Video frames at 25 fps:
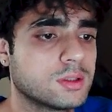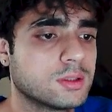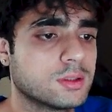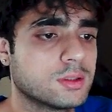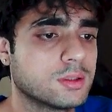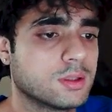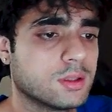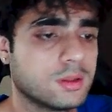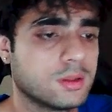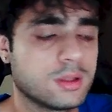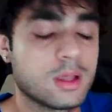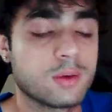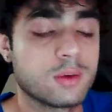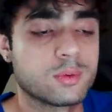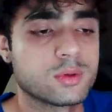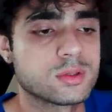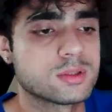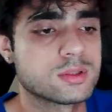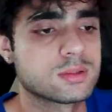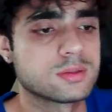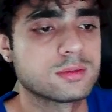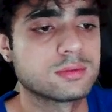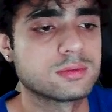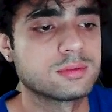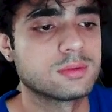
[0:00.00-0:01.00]
That
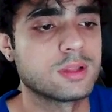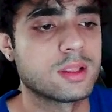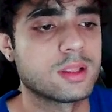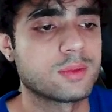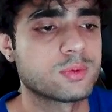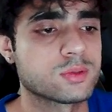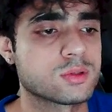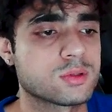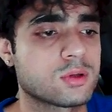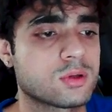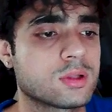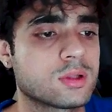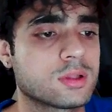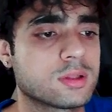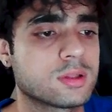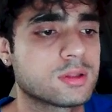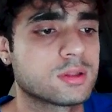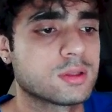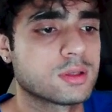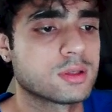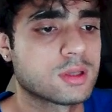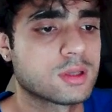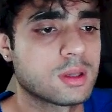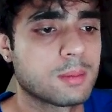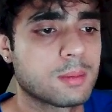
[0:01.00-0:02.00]
was all
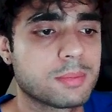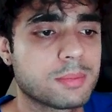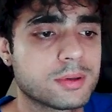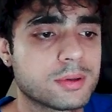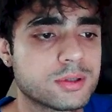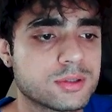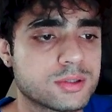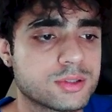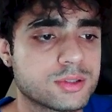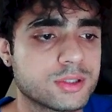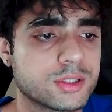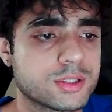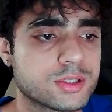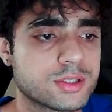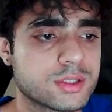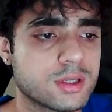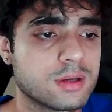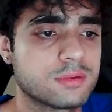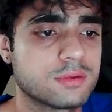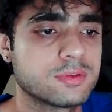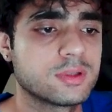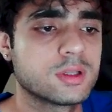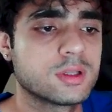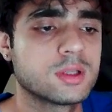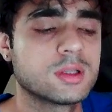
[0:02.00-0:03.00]
the compulsory stuff.